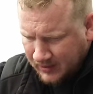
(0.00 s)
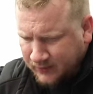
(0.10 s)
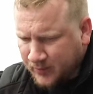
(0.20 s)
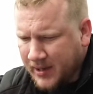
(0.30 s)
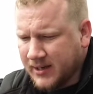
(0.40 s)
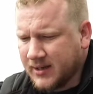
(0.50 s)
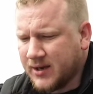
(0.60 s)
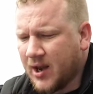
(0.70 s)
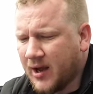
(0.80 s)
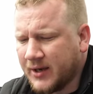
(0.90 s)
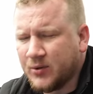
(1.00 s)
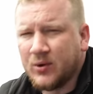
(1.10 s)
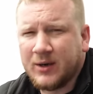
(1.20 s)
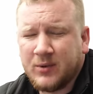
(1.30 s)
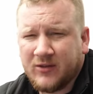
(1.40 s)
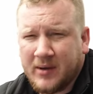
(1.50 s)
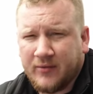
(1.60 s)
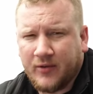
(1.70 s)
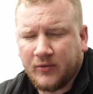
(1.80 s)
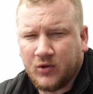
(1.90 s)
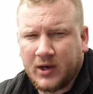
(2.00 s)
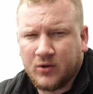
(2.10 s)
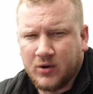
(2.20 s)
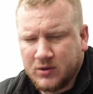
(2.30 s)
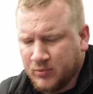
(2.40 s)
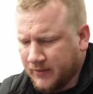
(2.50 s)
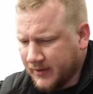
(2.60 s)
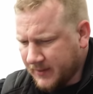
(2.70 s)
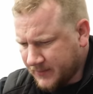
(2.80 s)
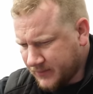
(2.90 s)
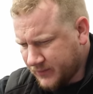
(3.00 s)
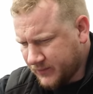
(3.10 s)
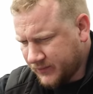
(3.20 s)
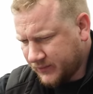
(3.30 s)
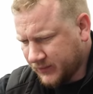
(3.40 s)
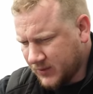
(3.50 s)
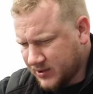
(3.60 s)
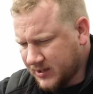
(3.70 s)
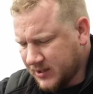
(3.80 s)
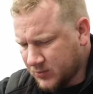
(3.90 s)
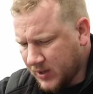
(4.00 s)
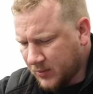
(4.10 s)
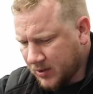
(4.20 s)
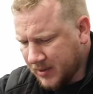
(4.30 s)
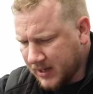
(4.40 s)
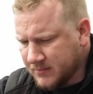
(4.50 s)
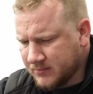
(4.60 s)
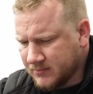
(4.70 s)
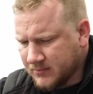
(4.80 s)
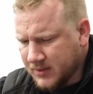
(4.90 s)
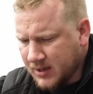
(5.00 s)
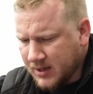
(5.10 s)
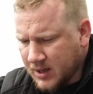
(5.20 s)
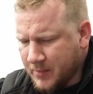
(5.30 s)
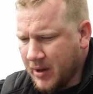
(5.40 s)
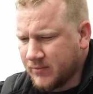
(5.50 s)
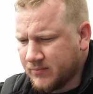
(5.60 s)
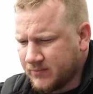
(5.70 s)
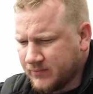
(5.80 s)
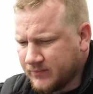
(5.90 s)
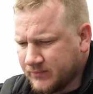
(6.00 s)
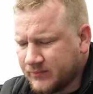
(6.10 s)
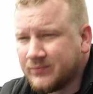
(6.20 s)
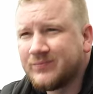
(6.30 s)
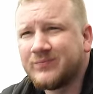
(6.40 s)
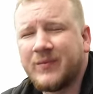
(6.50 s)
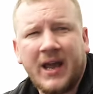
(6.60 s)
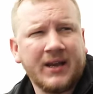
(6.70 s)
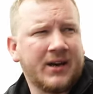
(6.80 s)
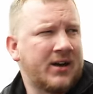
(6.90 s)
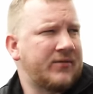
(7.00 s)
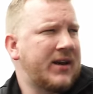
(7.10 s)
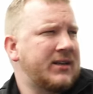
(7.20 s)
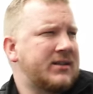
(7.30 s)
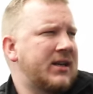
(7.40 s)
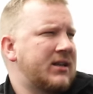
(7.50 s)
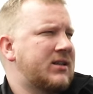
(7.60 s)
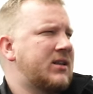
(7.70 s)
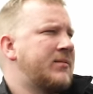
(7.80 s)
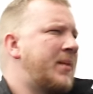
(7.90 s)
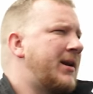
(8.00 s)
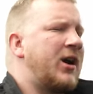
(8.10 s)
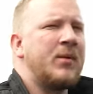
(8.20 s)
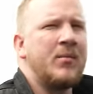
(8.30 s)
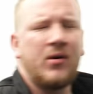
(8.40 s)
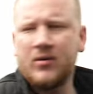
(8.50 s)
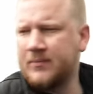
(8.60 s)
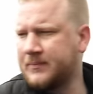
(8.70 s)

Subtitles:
If we paid 9 all in, we'd have about $5,000 gross profit. So I think that's where you want to be. About 8.5, 8.6, maybe a little bit more.